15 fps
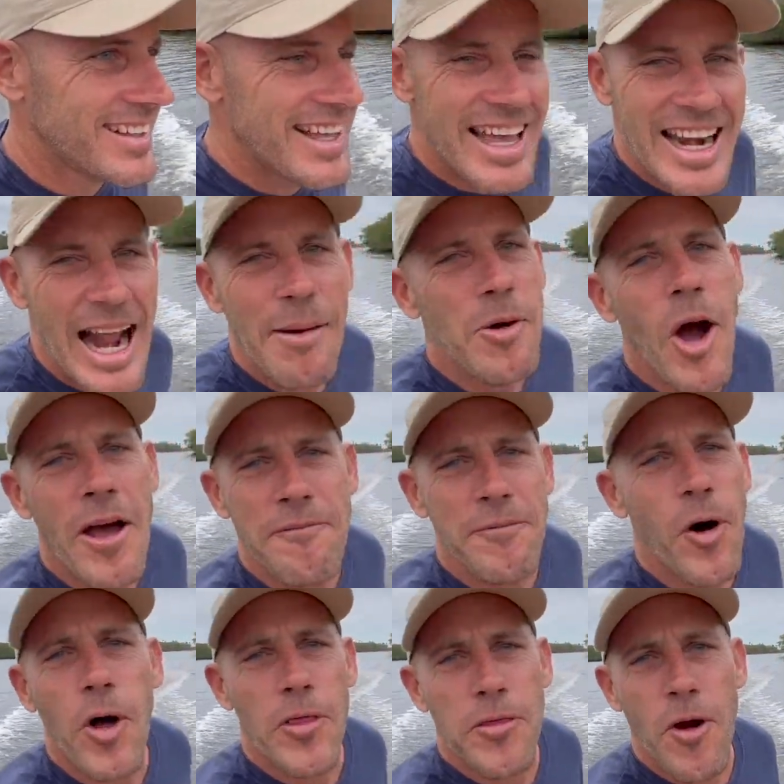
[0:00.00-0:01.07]
And I'm going
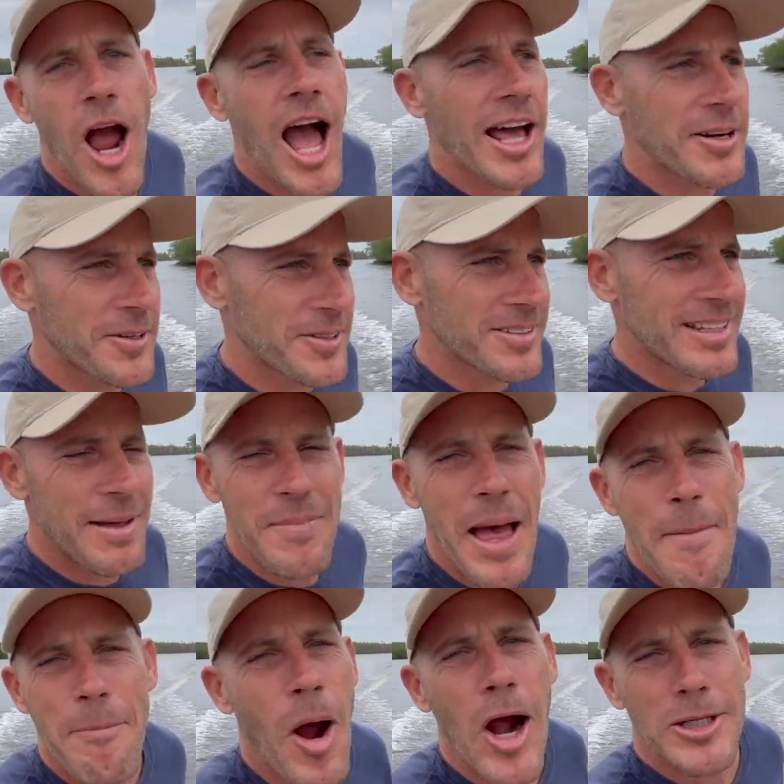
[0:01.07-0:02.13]
full throttle. I'm
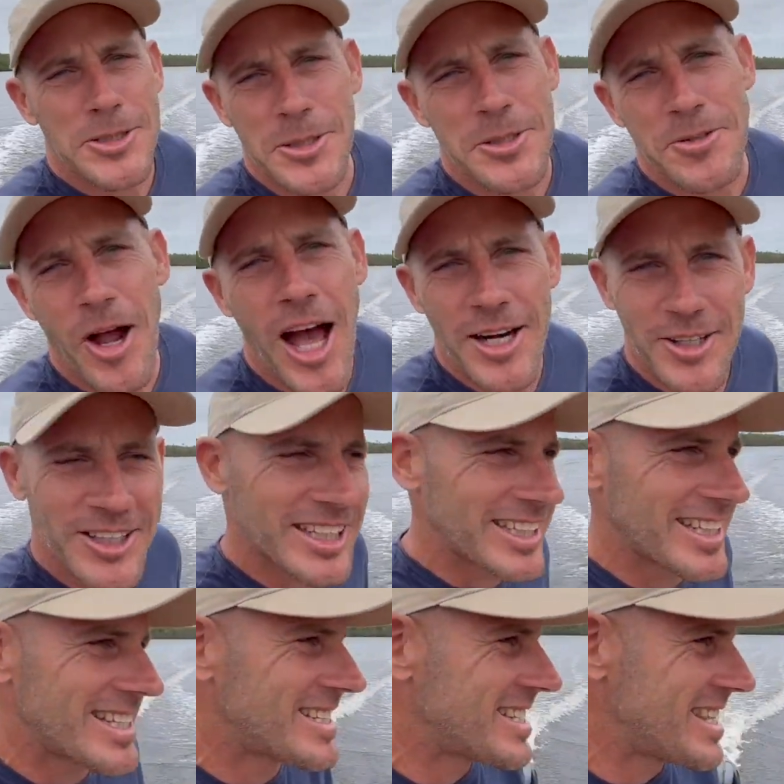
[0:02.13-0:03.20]
not partial throttling this day.